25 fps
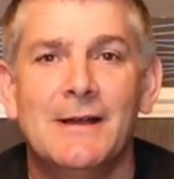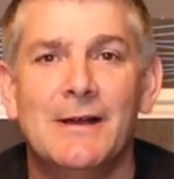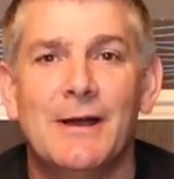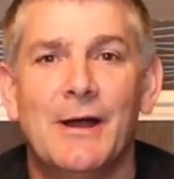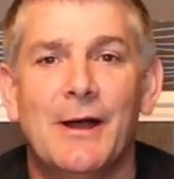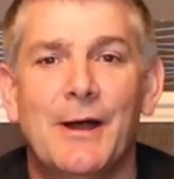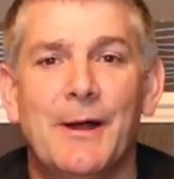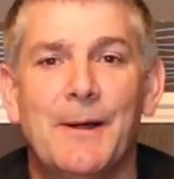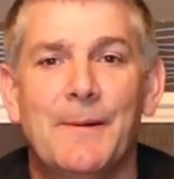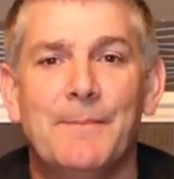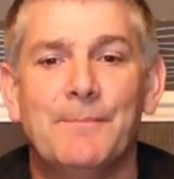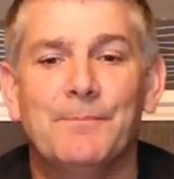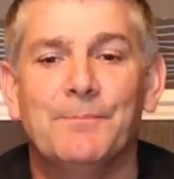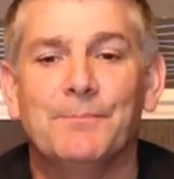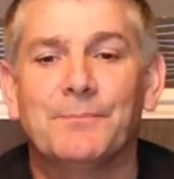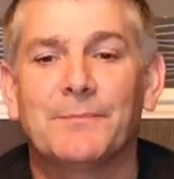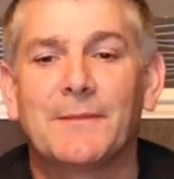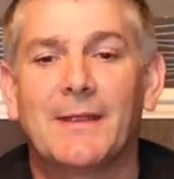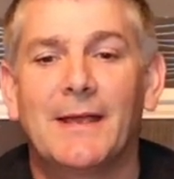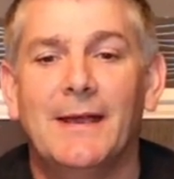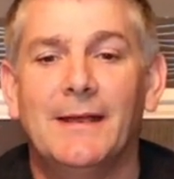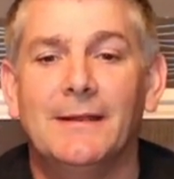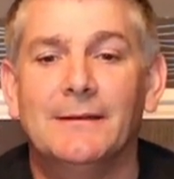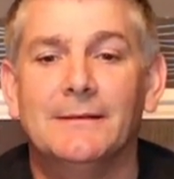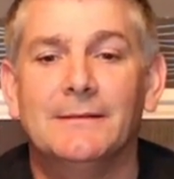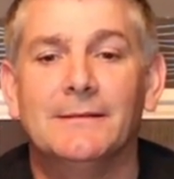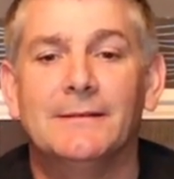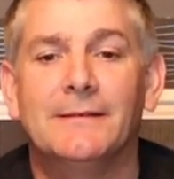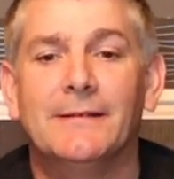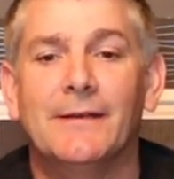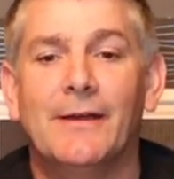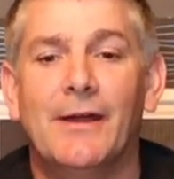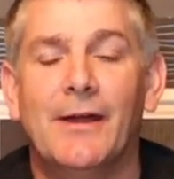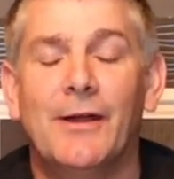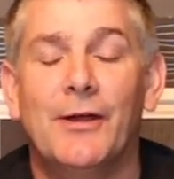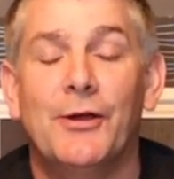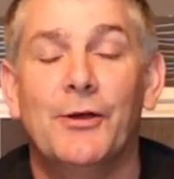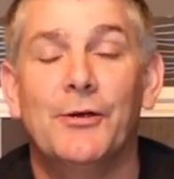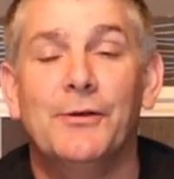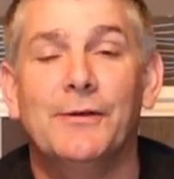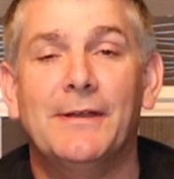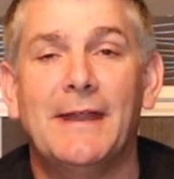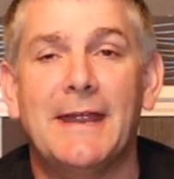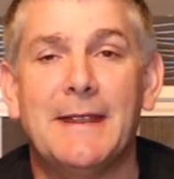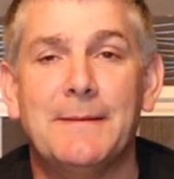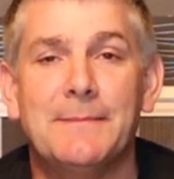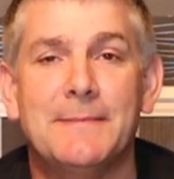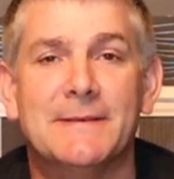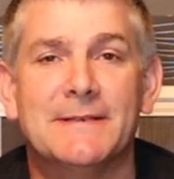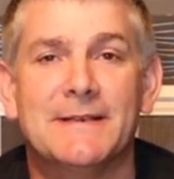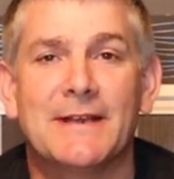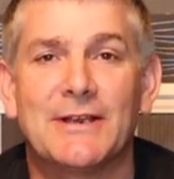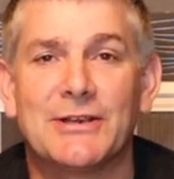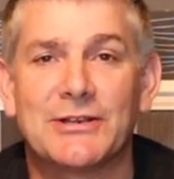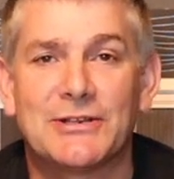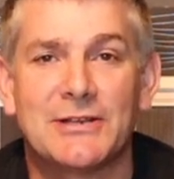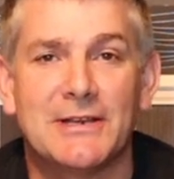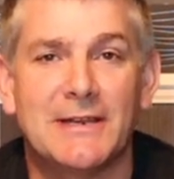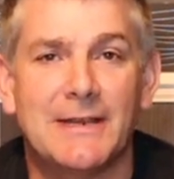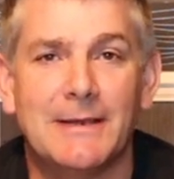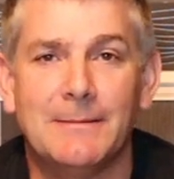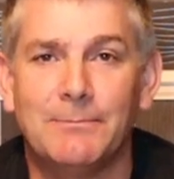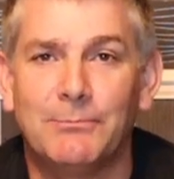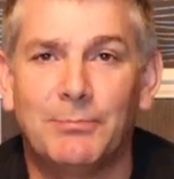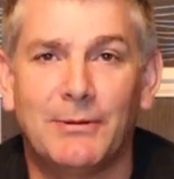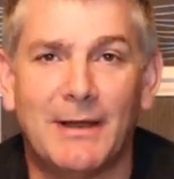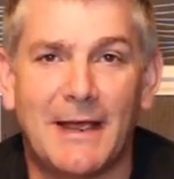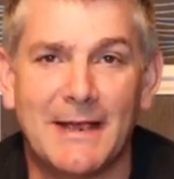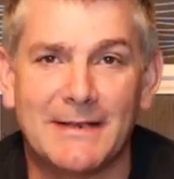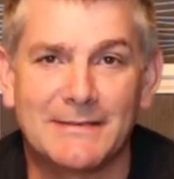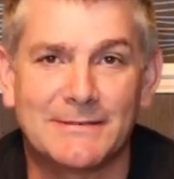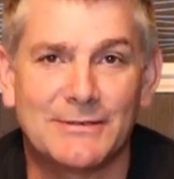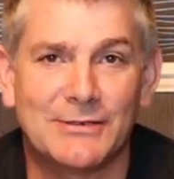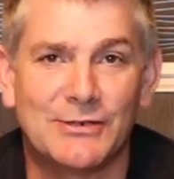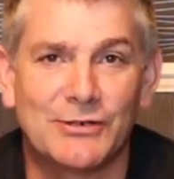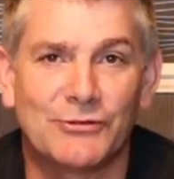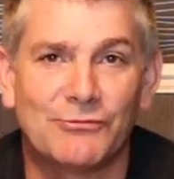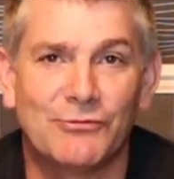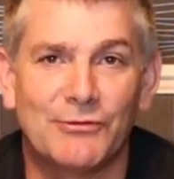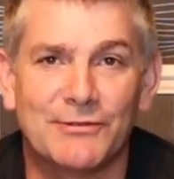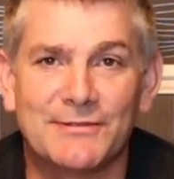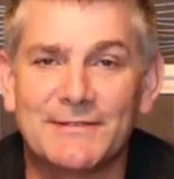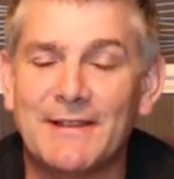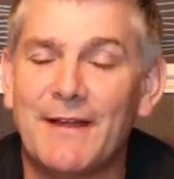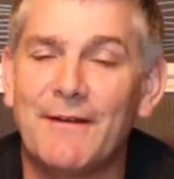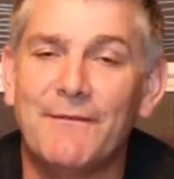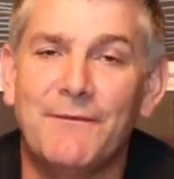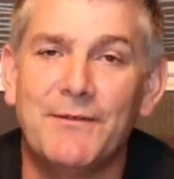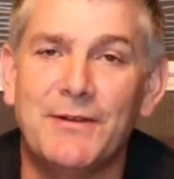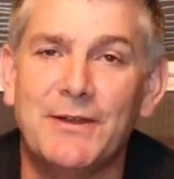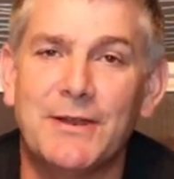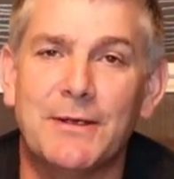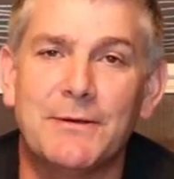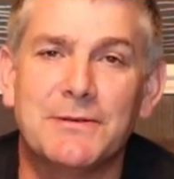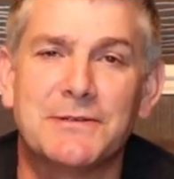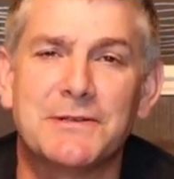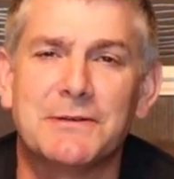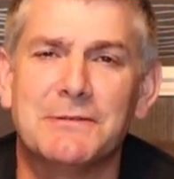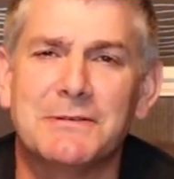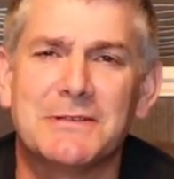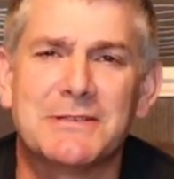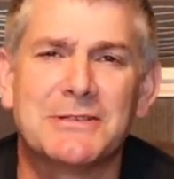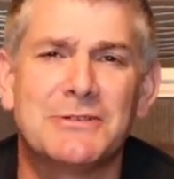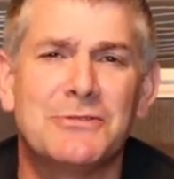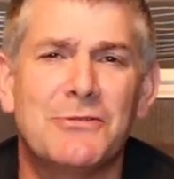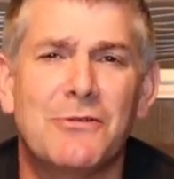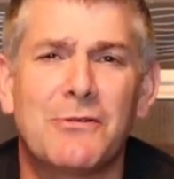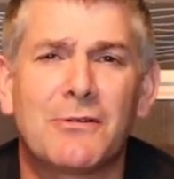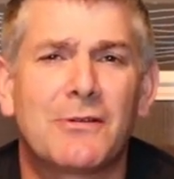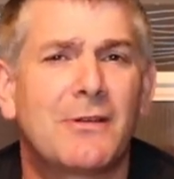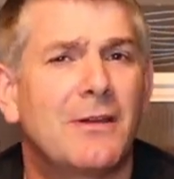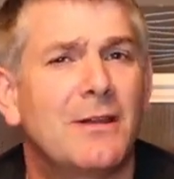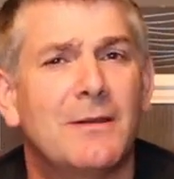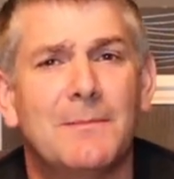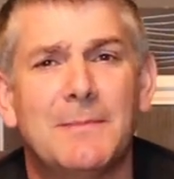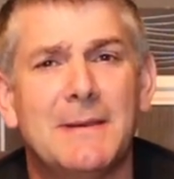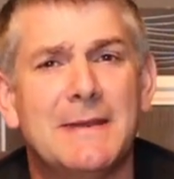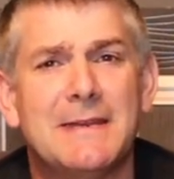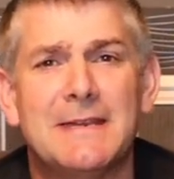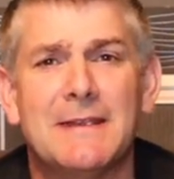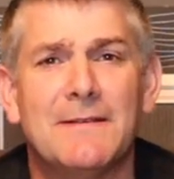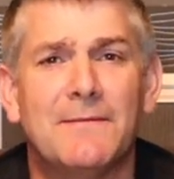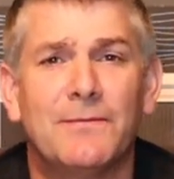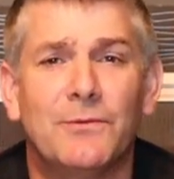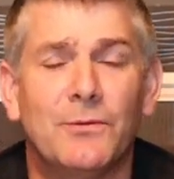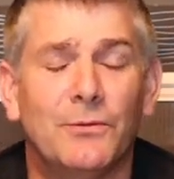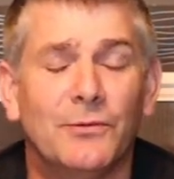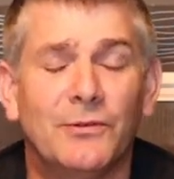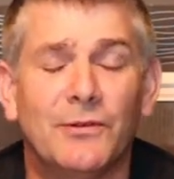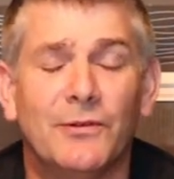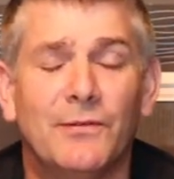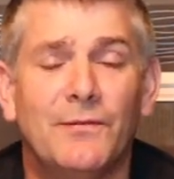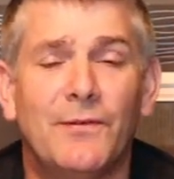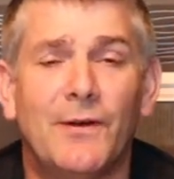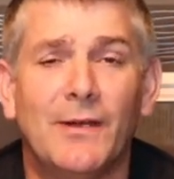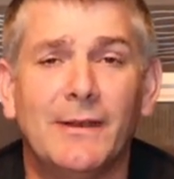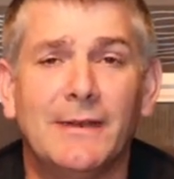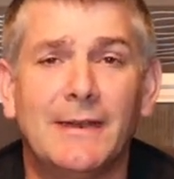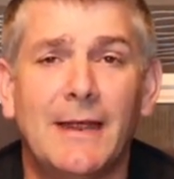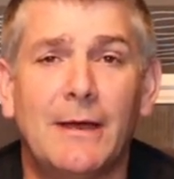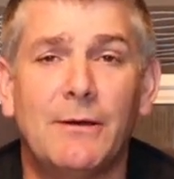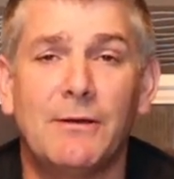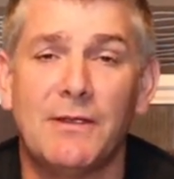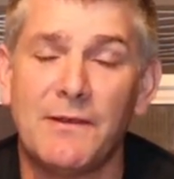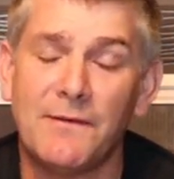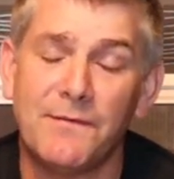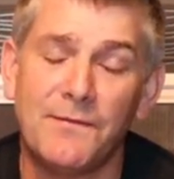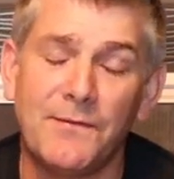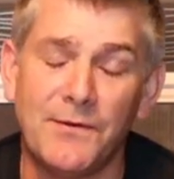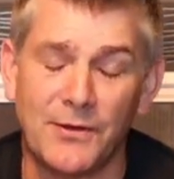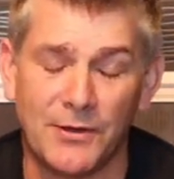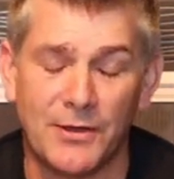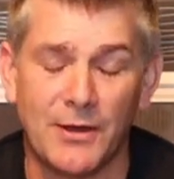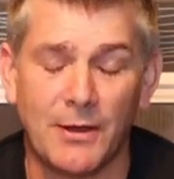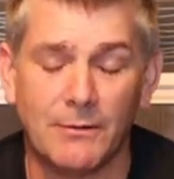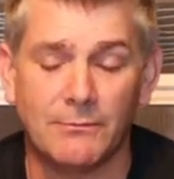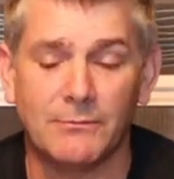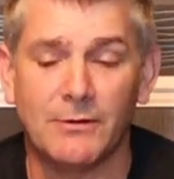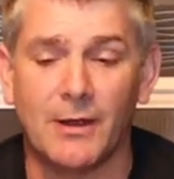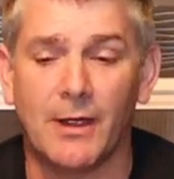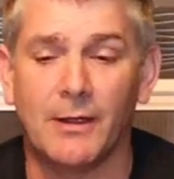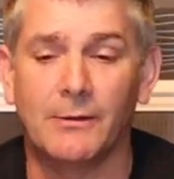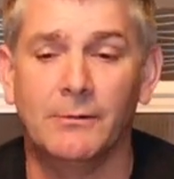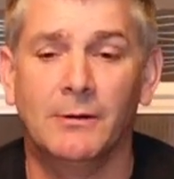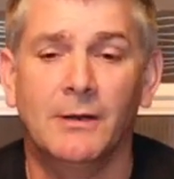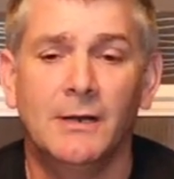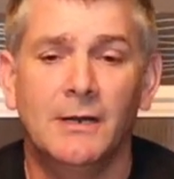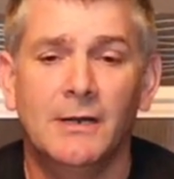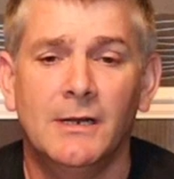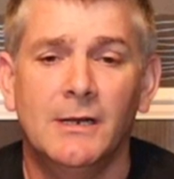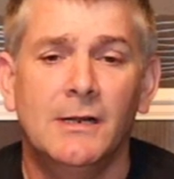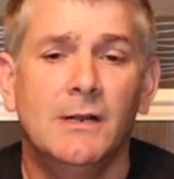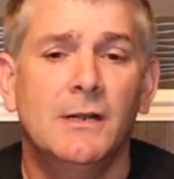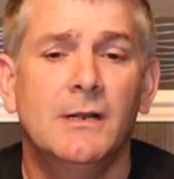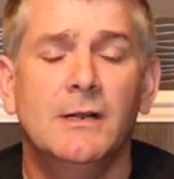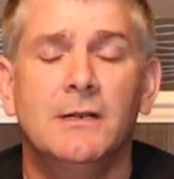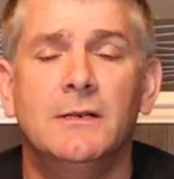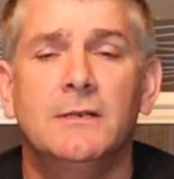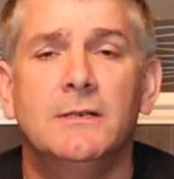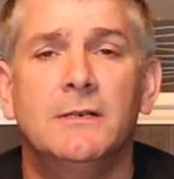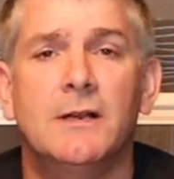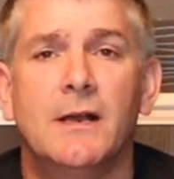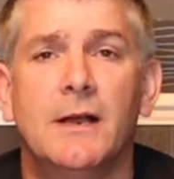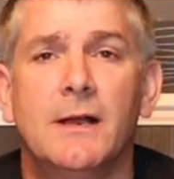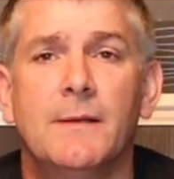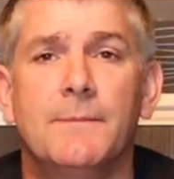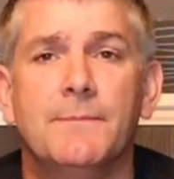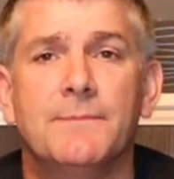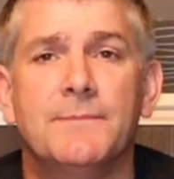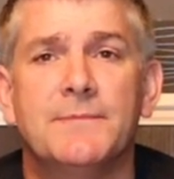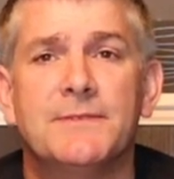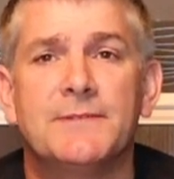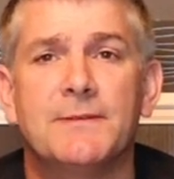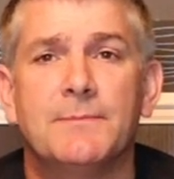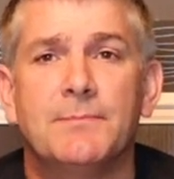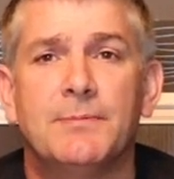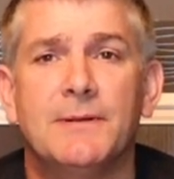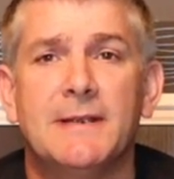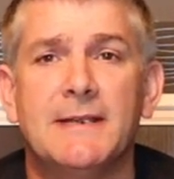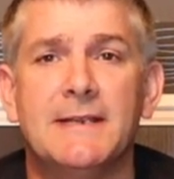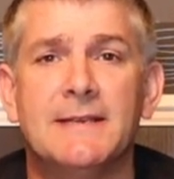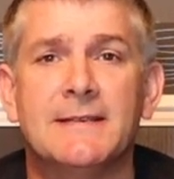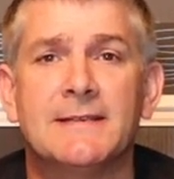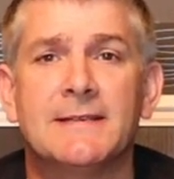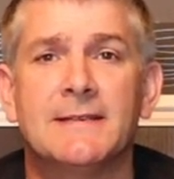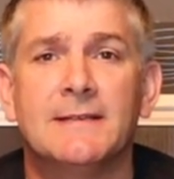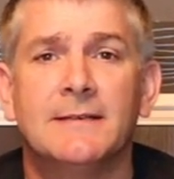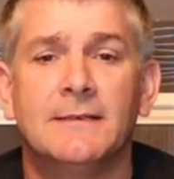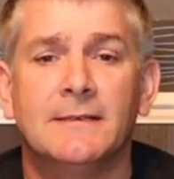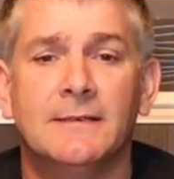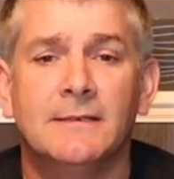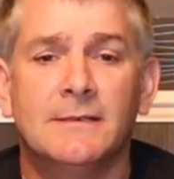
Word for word: Um, and uh, her name is actually plastered across that video so it's not going to be difficult to find out if you don't know um, so please